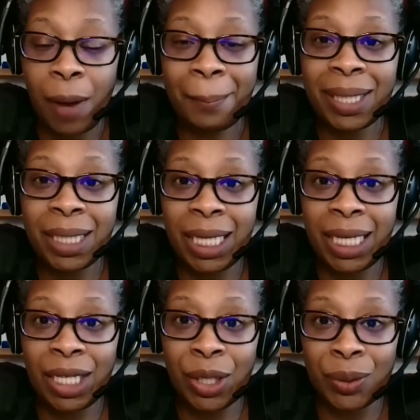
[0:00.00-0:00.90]

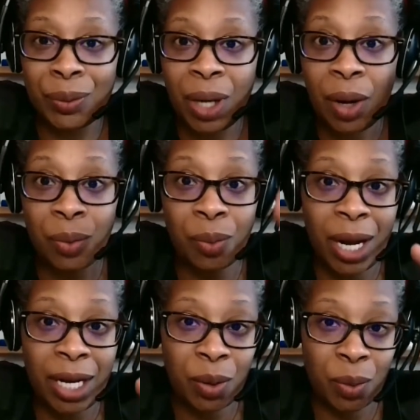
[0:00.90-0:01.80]
Play-Doh,
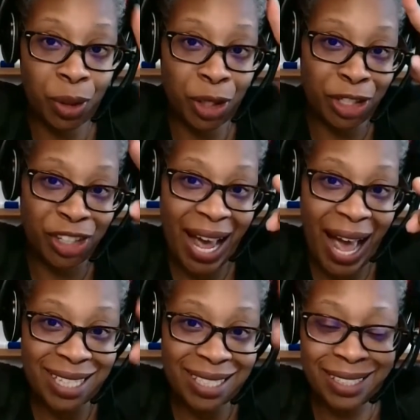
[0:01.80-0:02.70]
right where you're
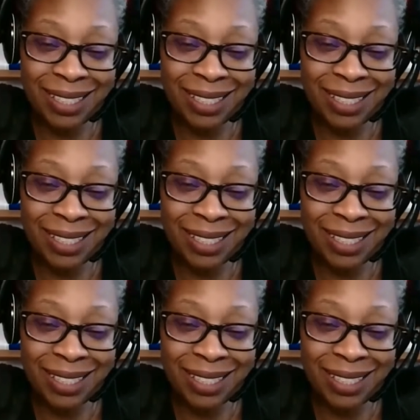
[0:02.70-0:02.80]
at.